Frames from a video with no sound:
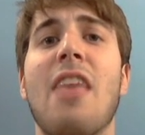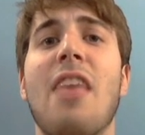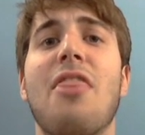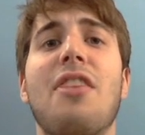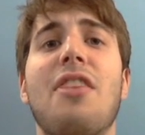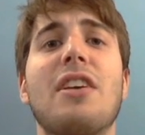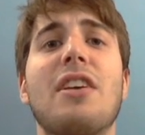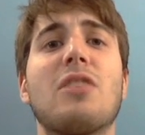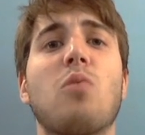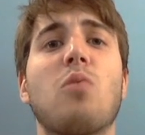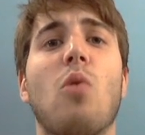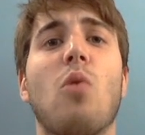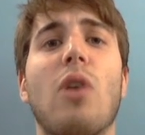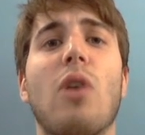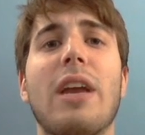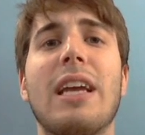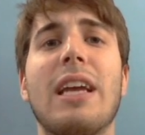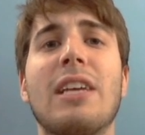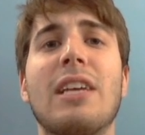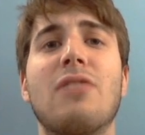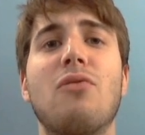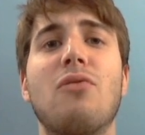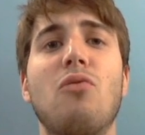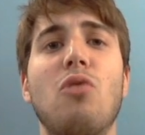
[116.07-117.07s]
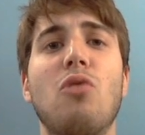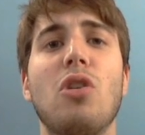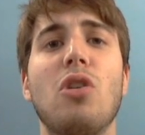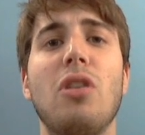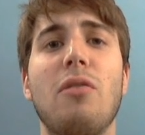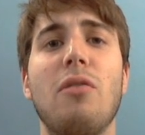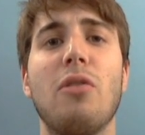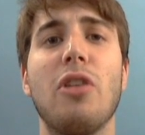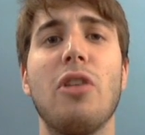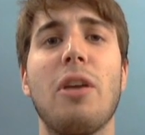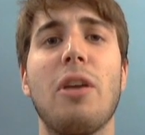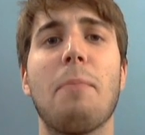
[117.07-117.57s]
This one is
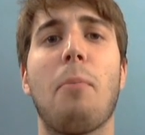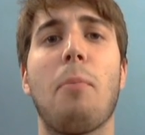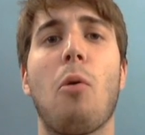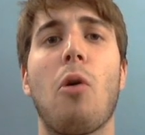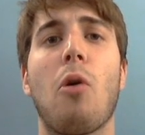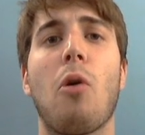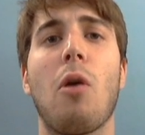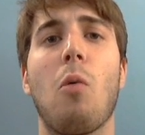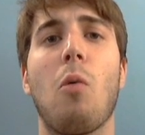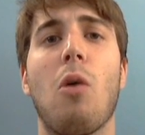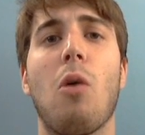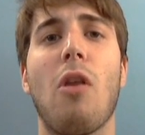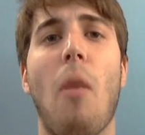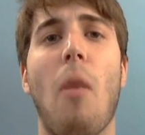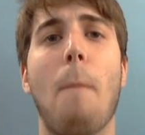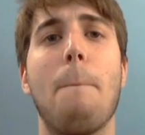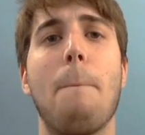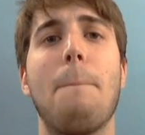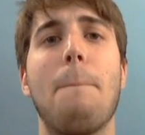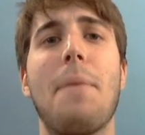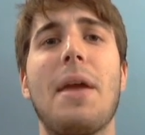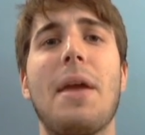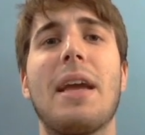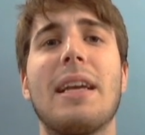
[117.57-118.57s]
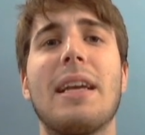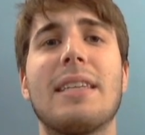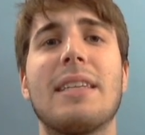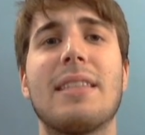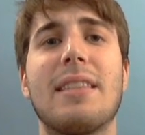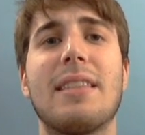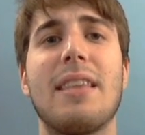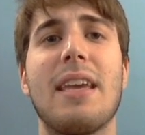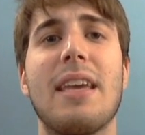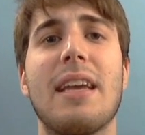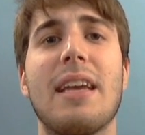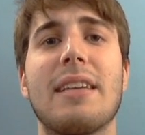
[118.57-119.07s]
really important. One of the
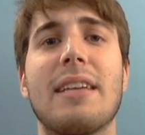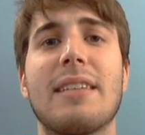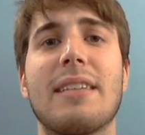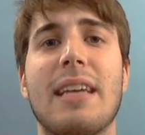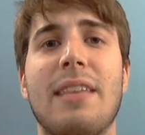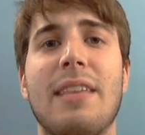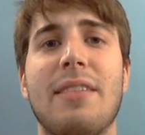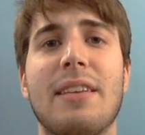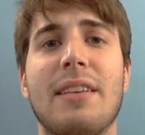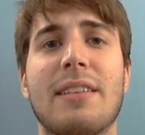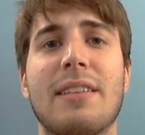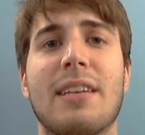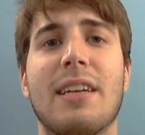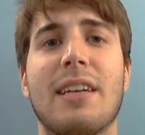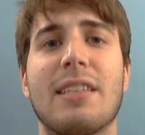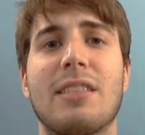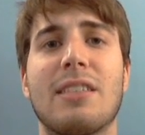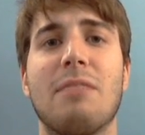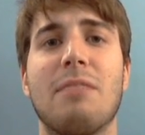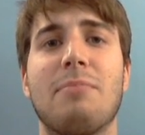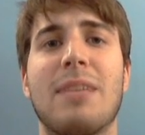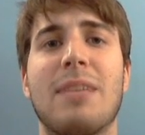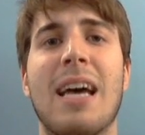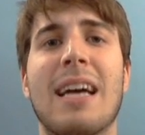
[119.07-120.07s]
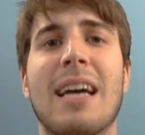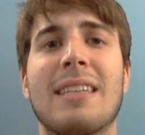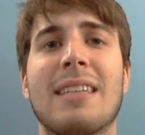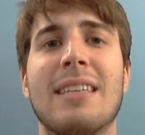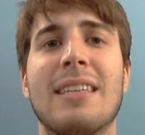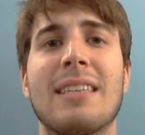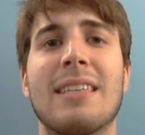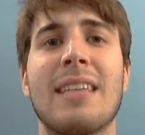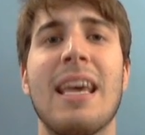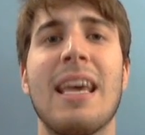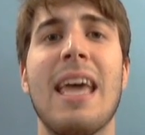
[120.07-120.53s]
biggest things in this custom tactics